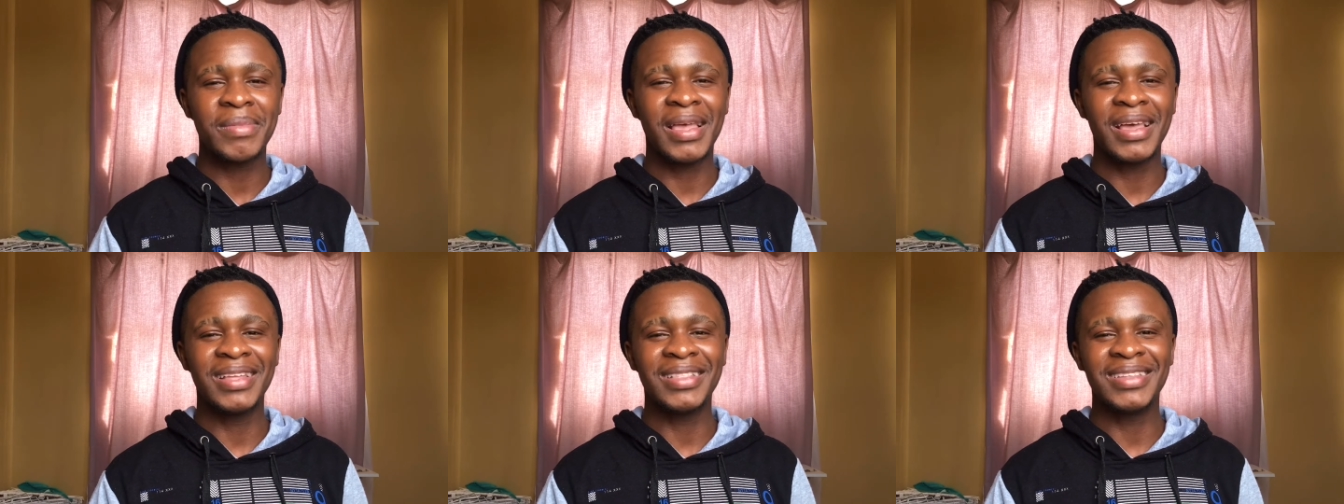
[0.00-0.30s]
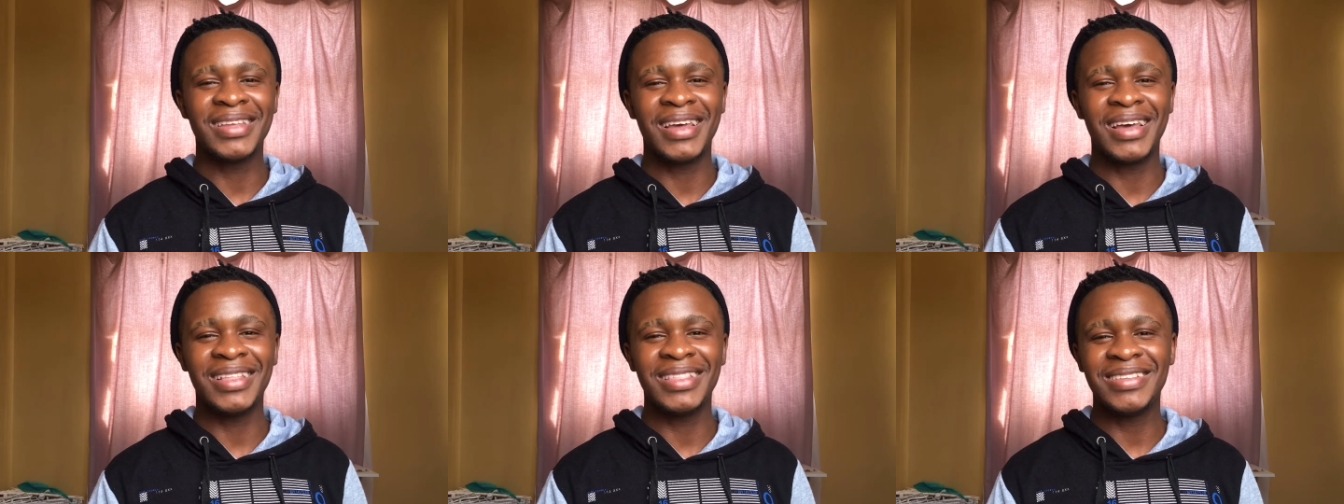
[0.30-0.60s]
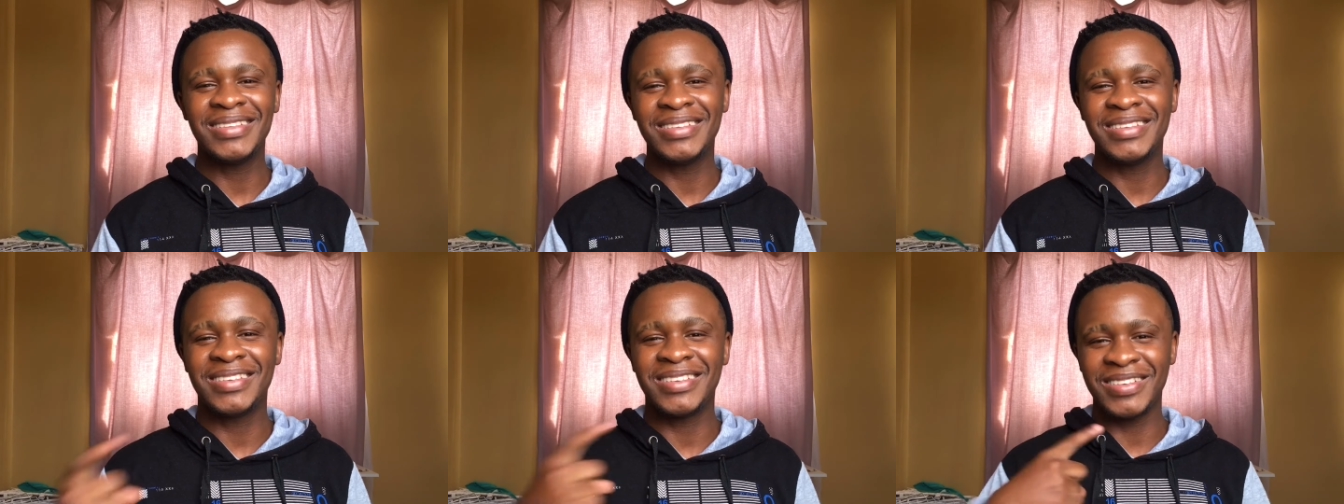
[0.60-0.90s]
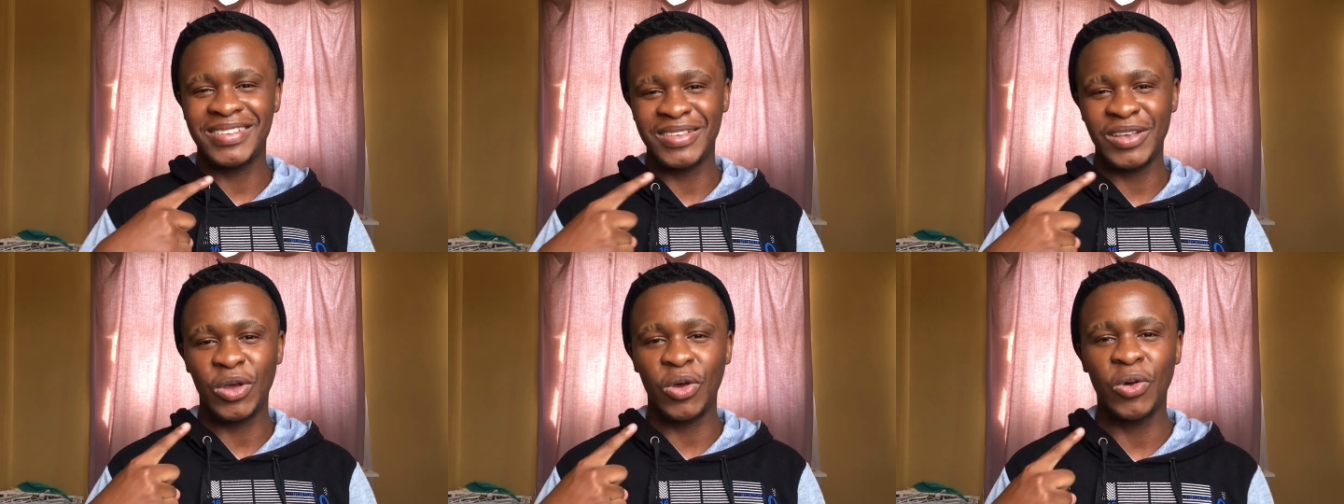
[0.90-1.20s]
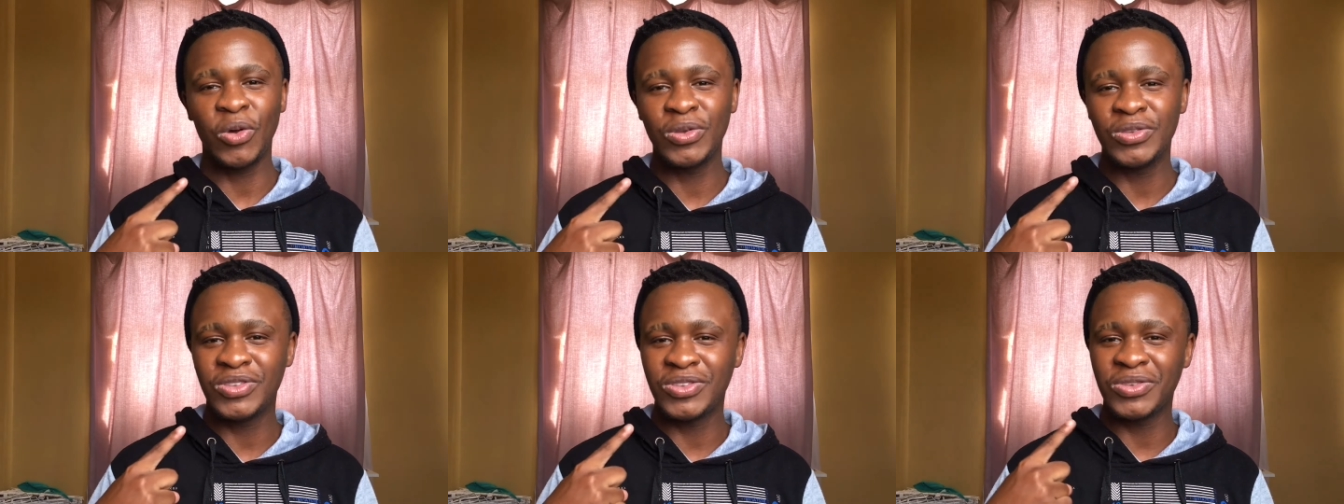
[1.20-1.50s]
And uh, this is just a
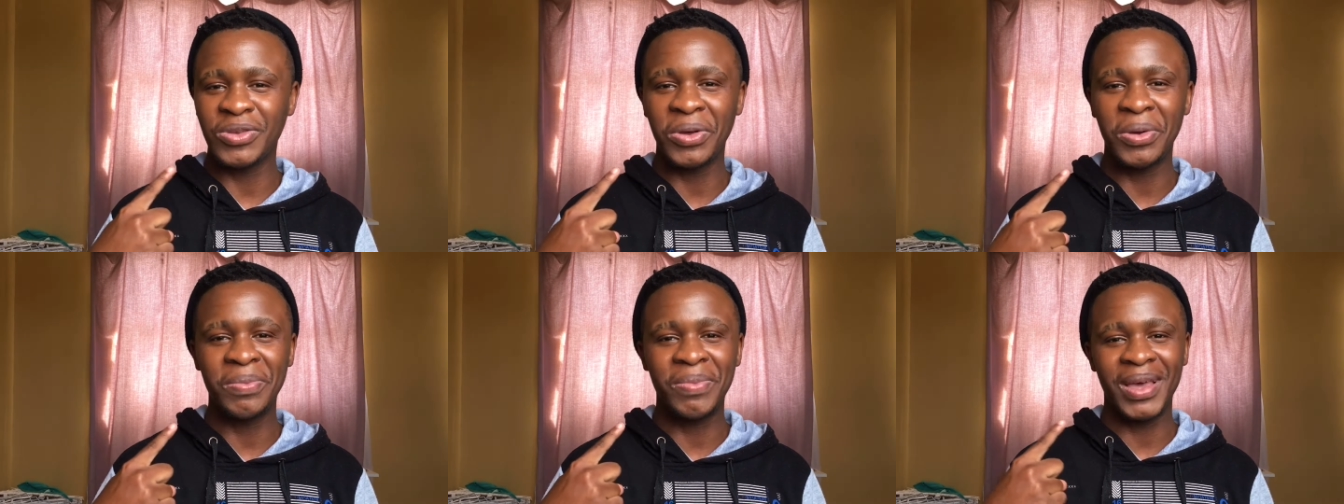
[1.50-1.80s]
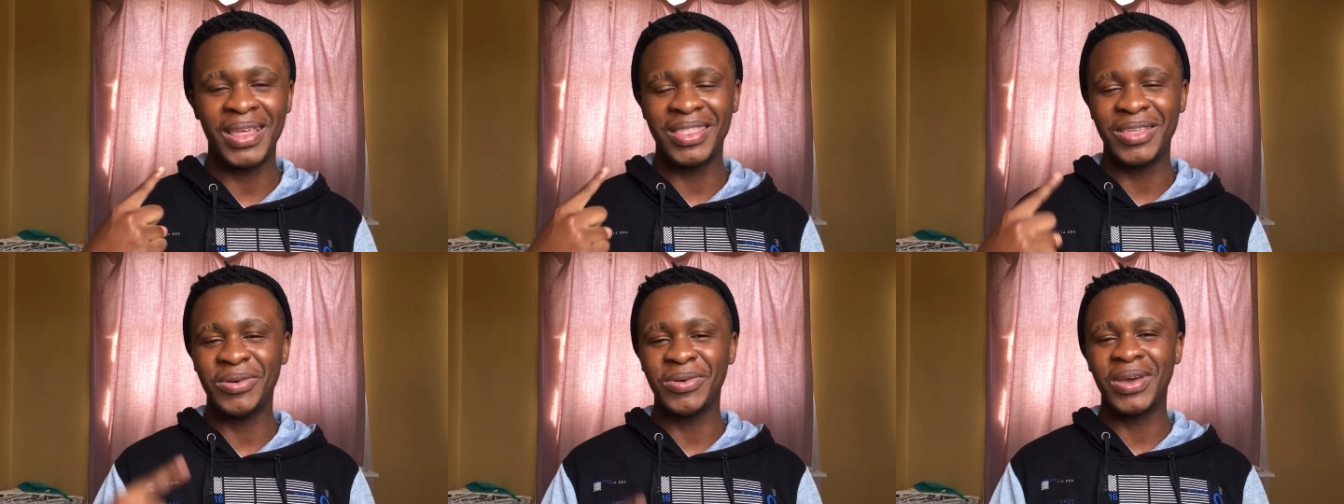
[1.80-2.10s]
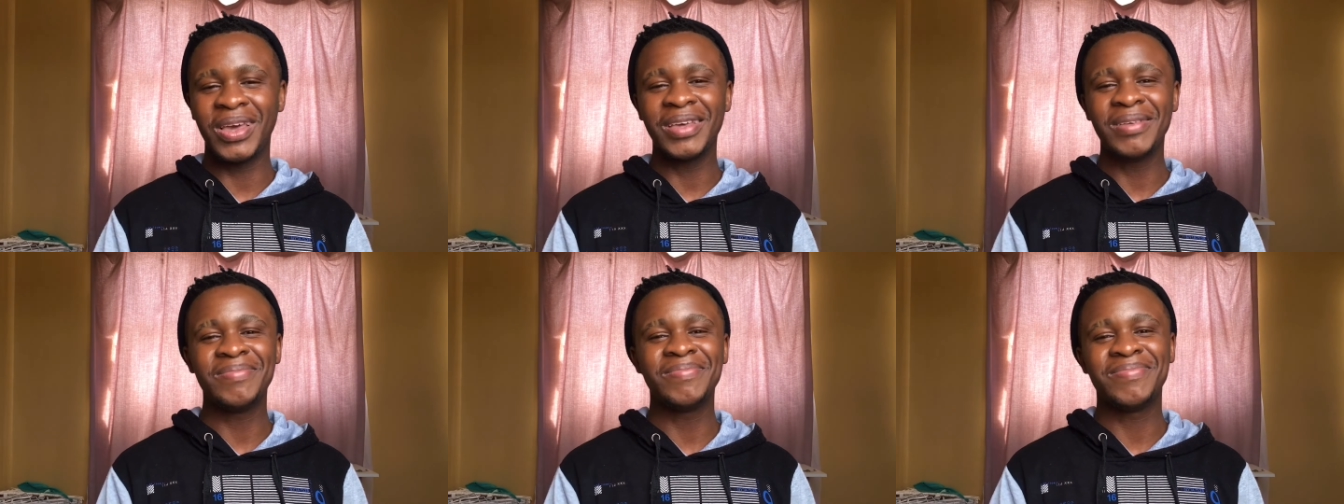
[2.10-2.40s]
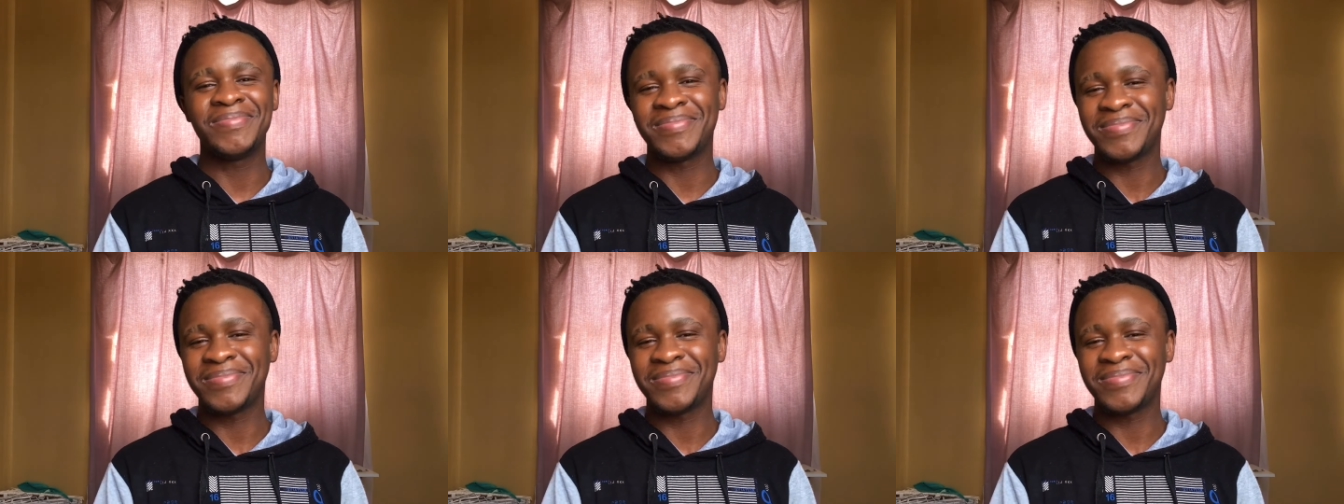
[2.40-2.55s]
cold by the way.